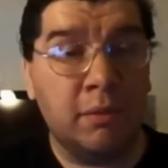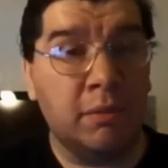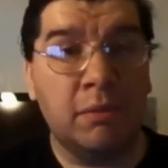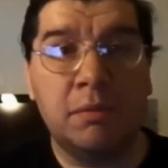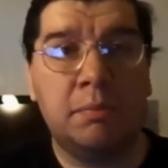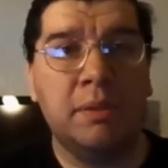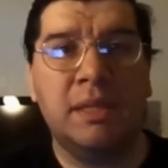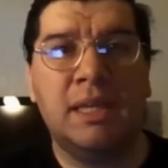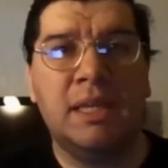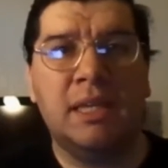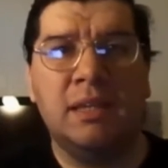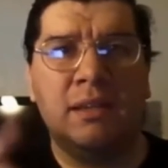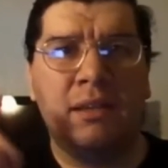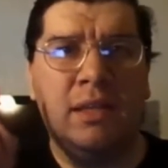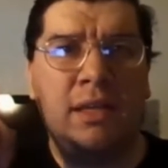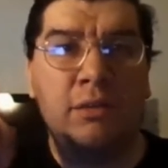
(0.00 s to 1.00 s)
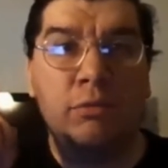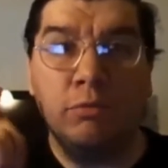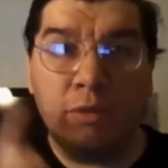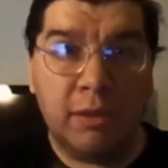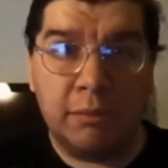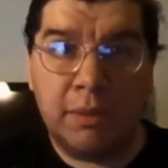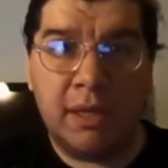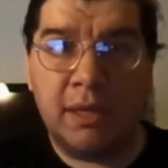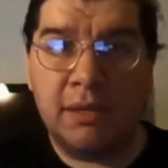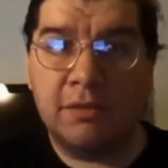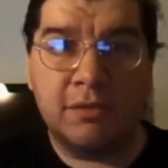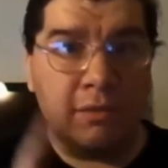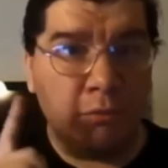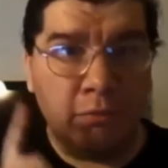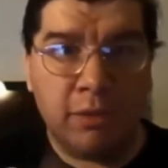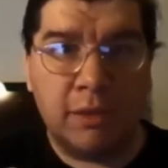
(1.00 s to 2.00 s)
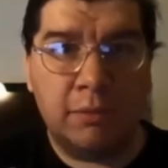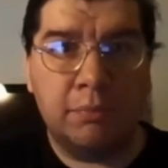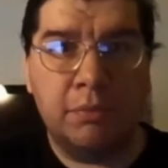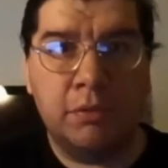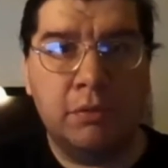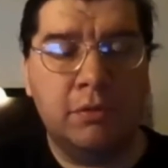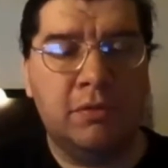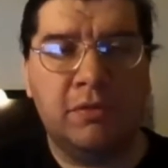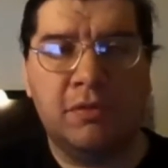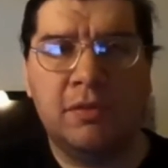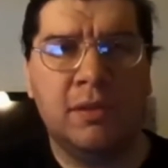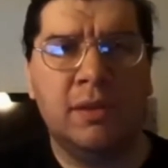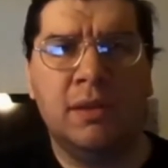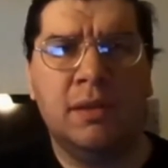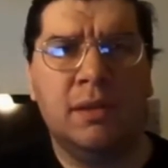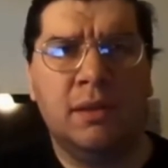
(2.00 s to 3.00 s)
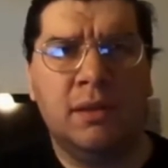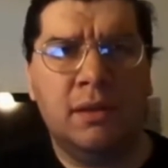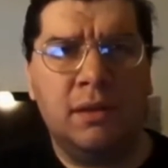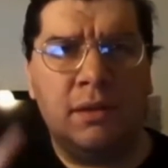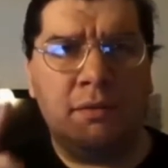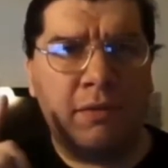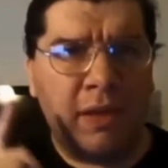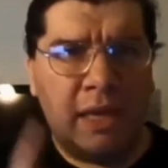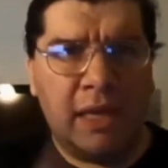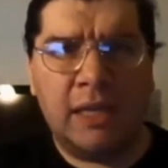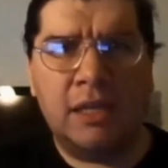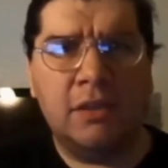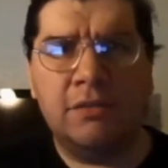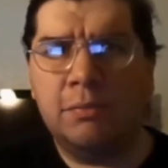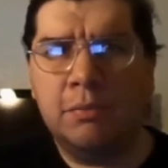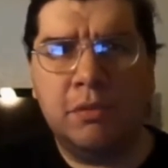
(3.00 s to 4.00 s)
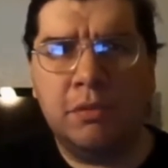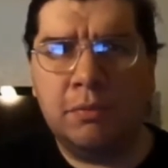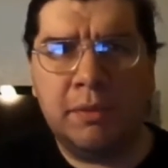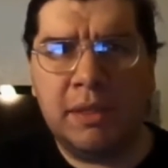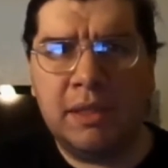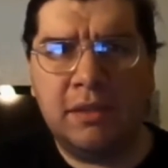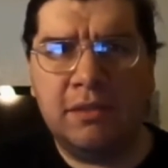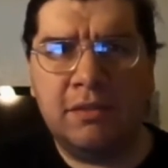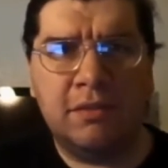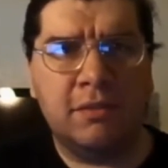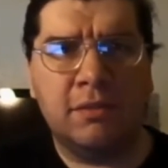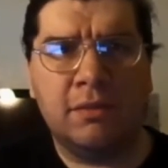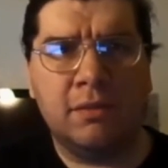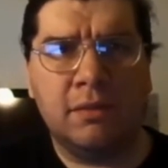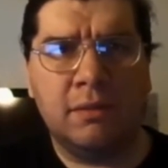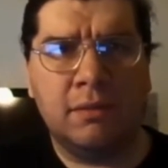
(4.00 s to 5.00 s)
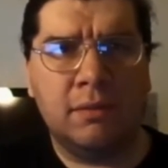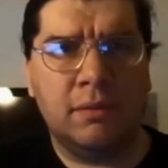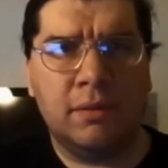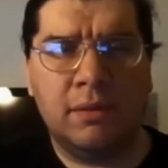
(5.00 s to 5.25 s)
I mean, we've been getting a lot of remakes and reboots of 80s movies,